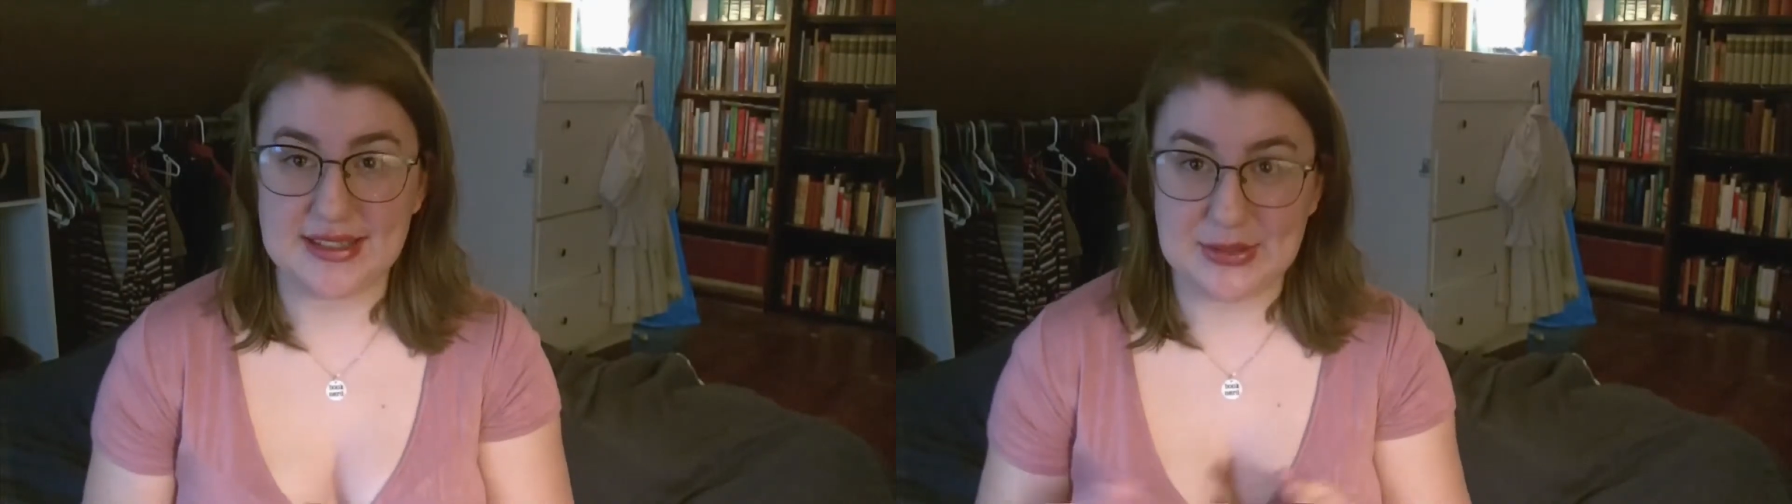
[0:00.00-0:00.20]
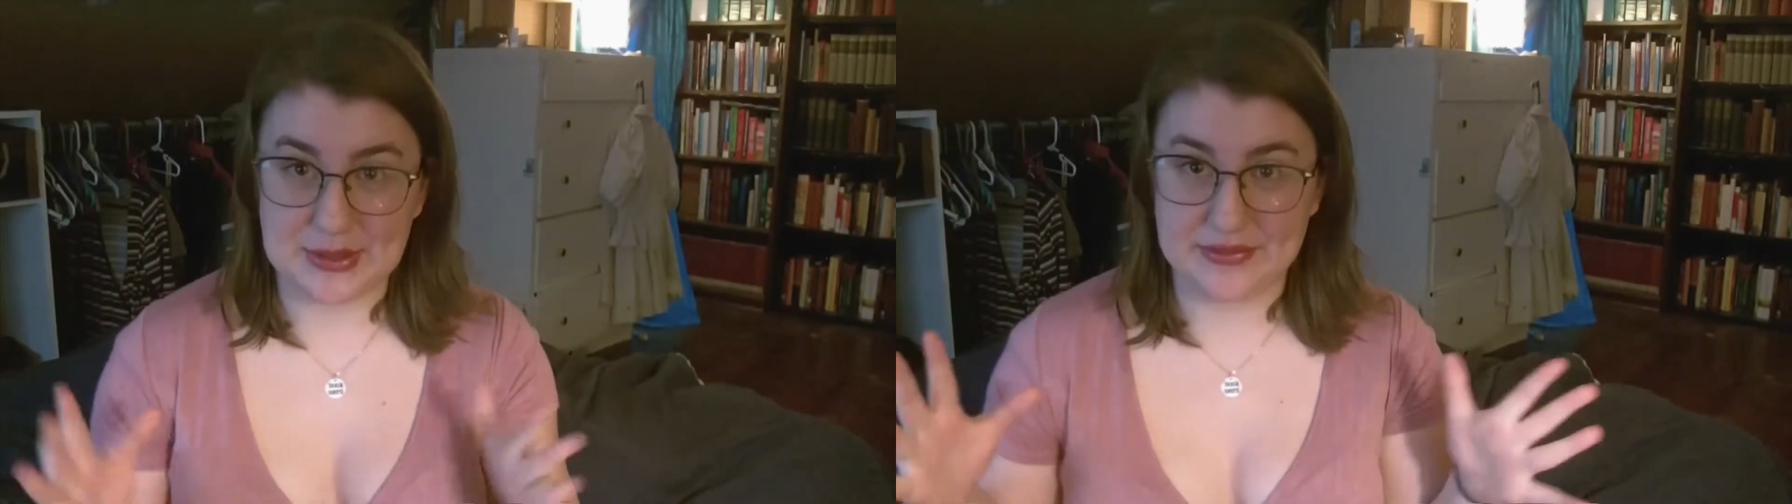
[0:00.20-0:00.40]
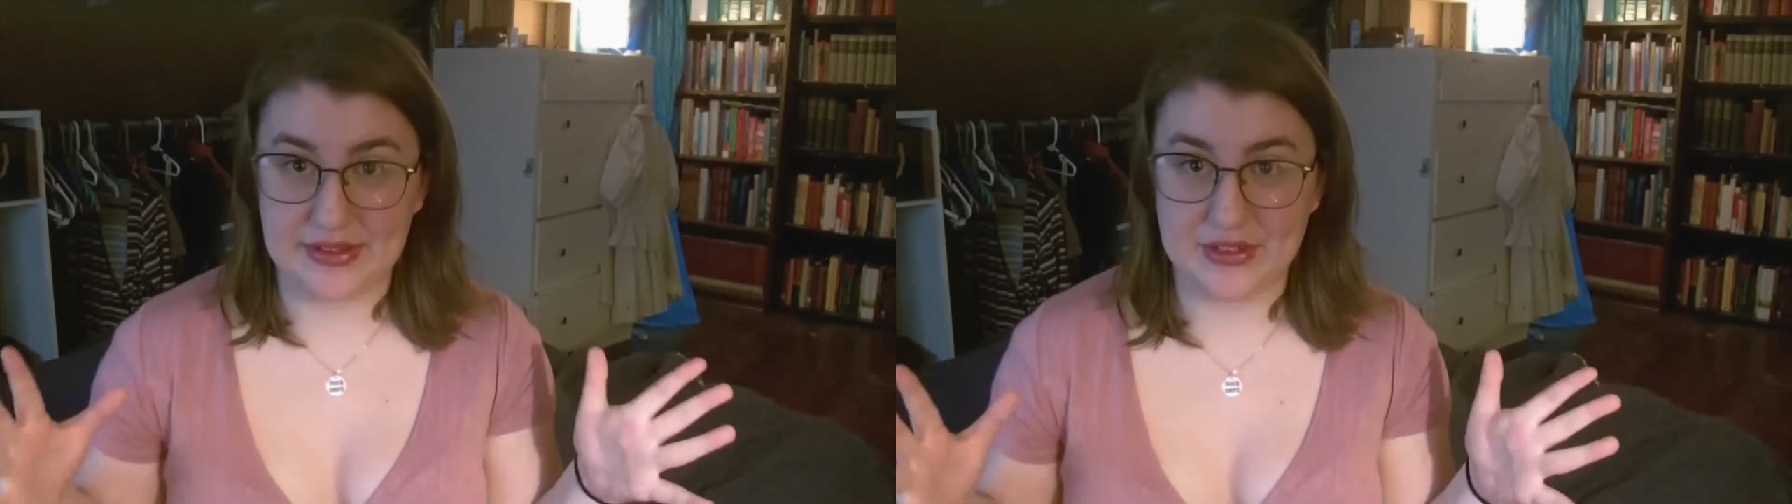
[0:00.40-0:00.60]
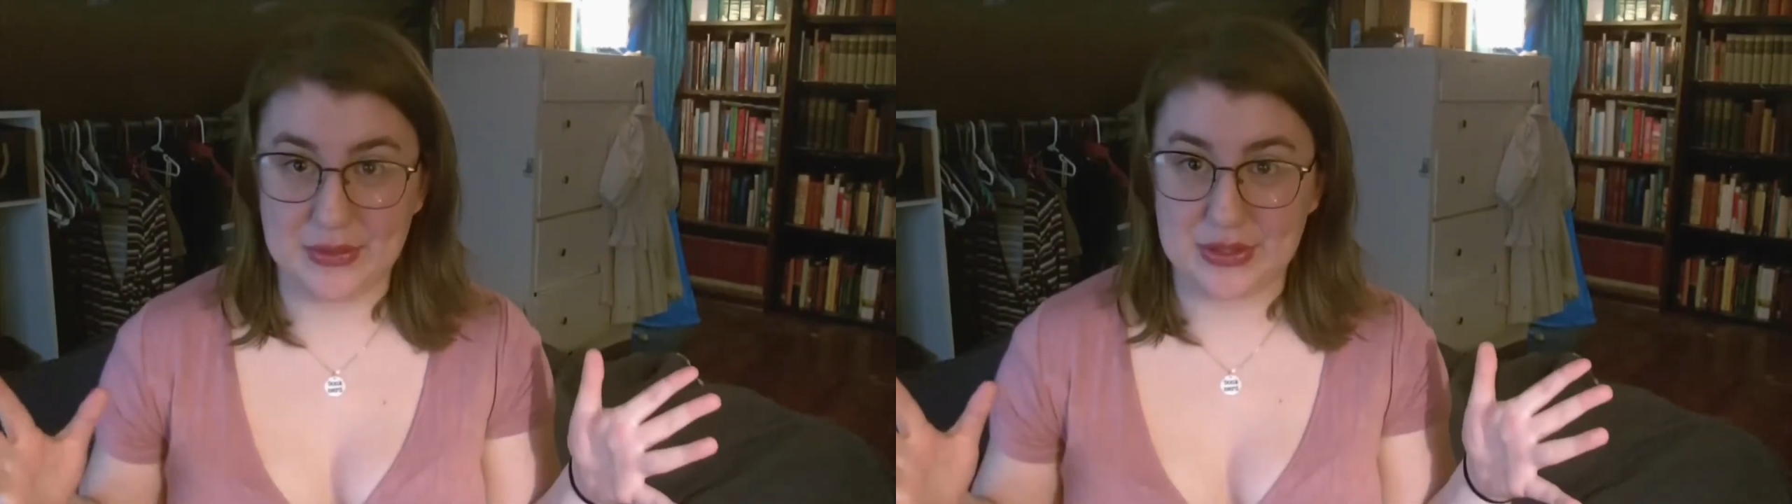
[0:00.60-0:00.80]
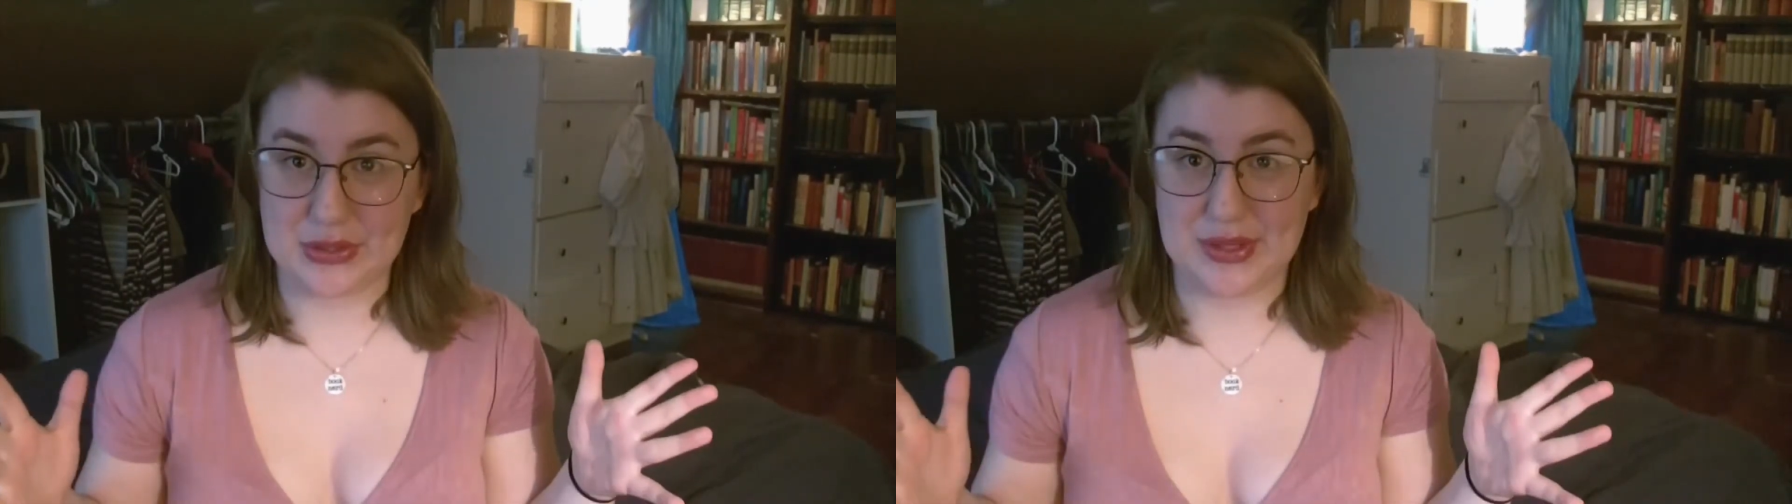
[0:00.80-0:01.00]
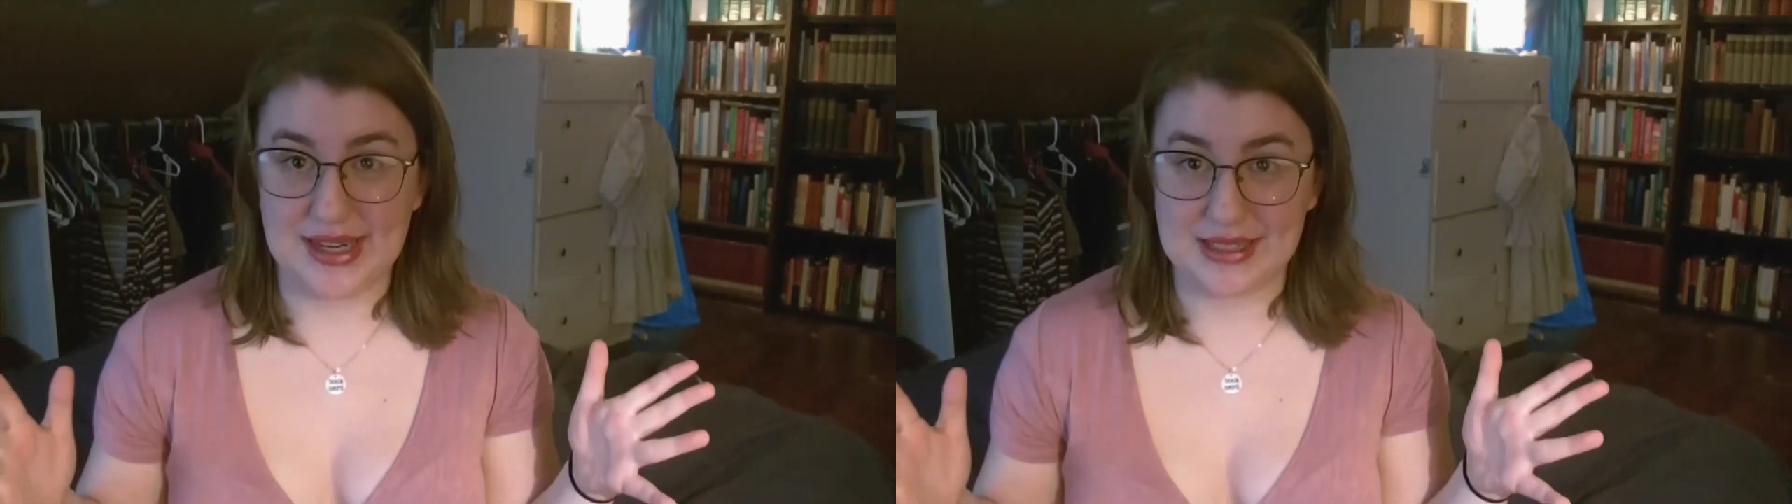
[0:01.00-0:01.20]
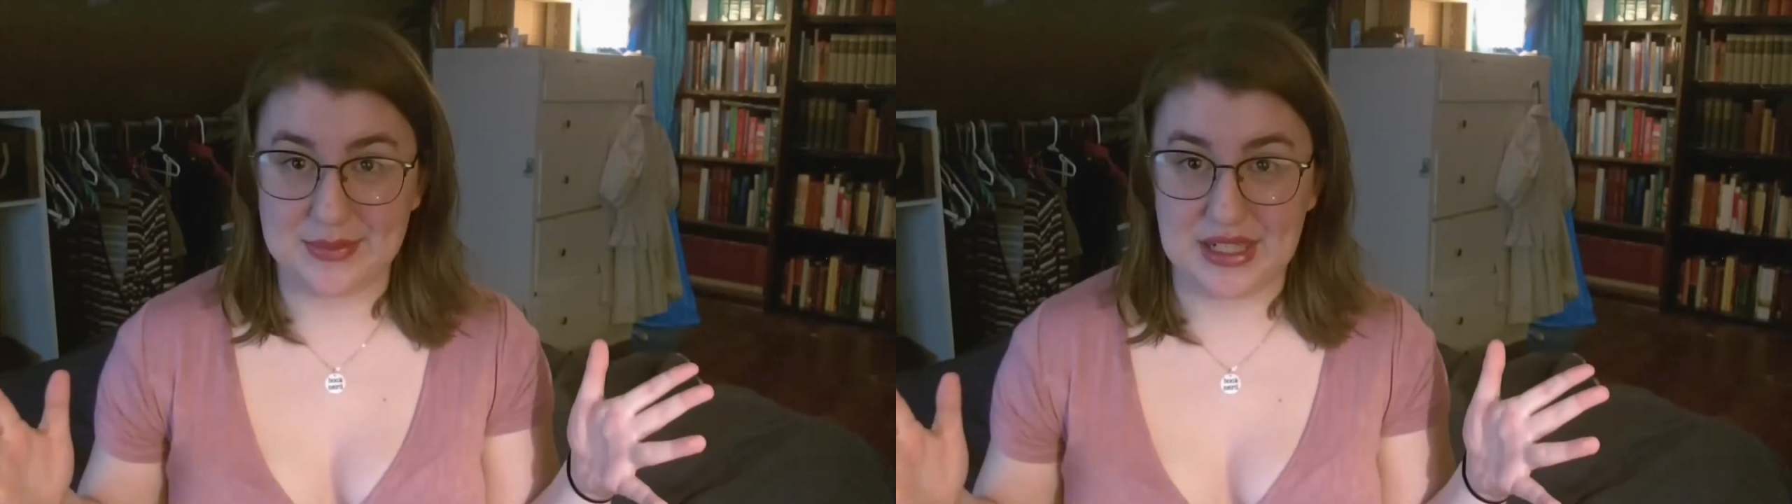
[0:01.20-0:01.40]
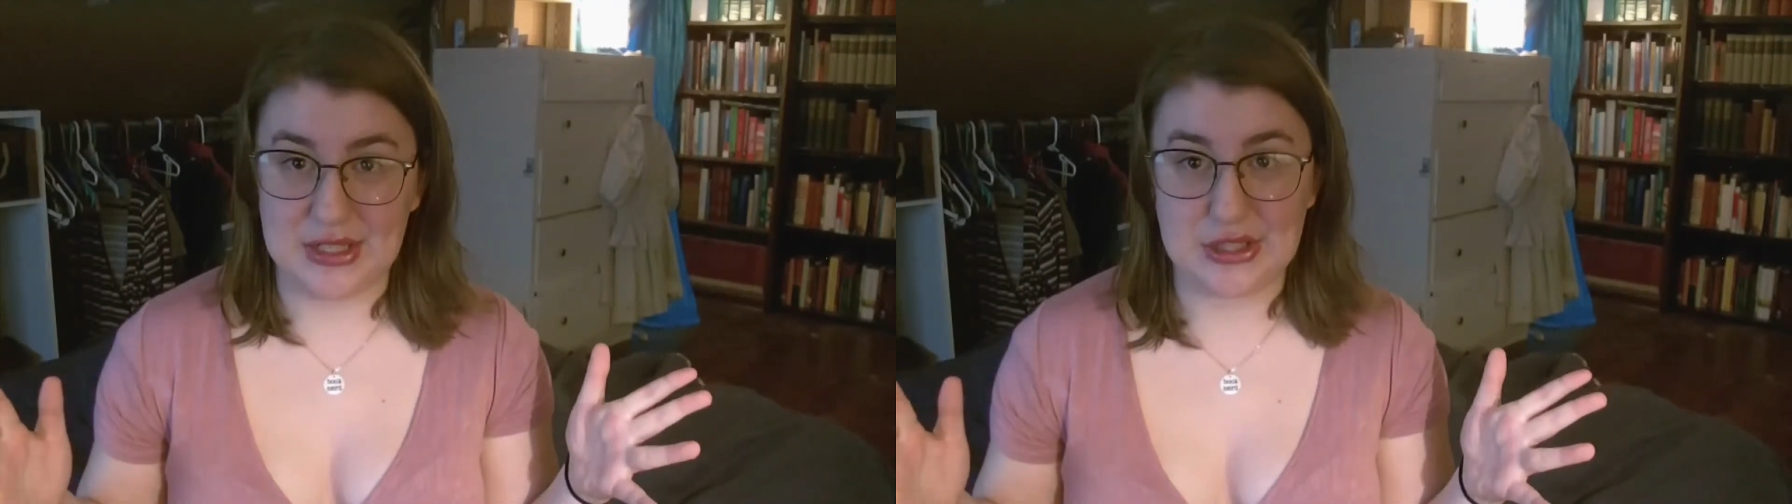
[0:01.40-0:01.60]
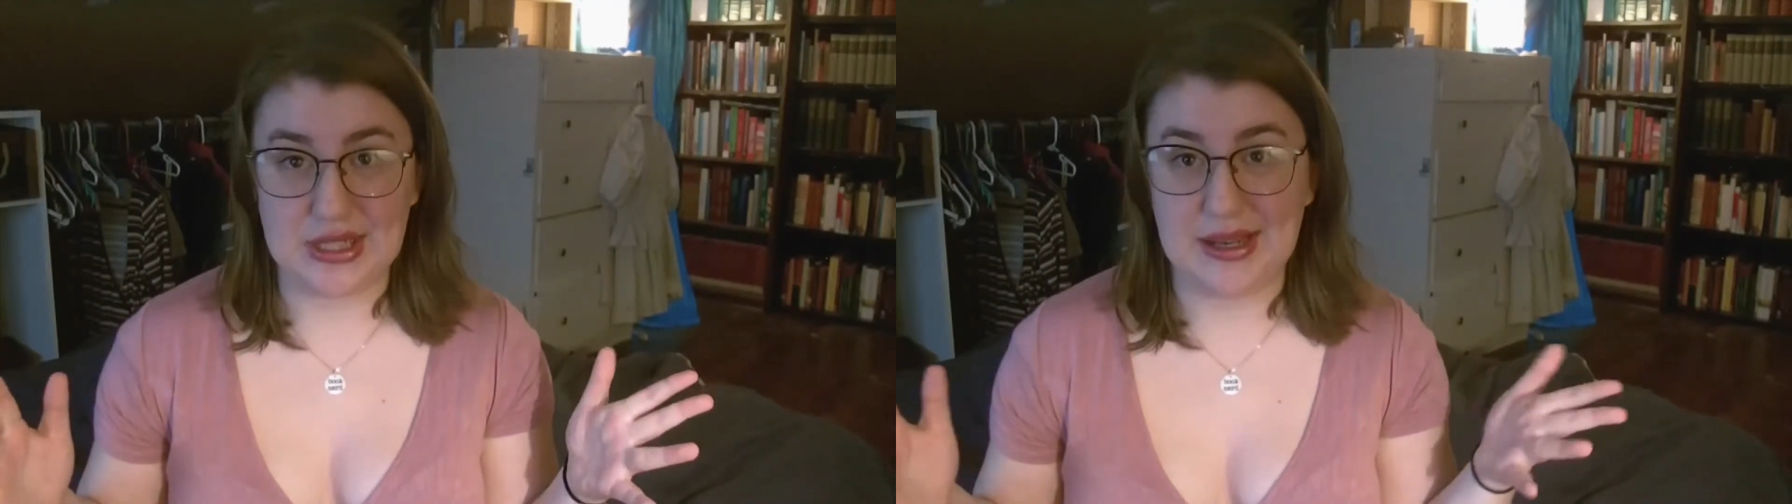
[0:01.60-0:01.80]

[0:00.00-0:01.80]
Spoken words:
and sort of give you a short explanation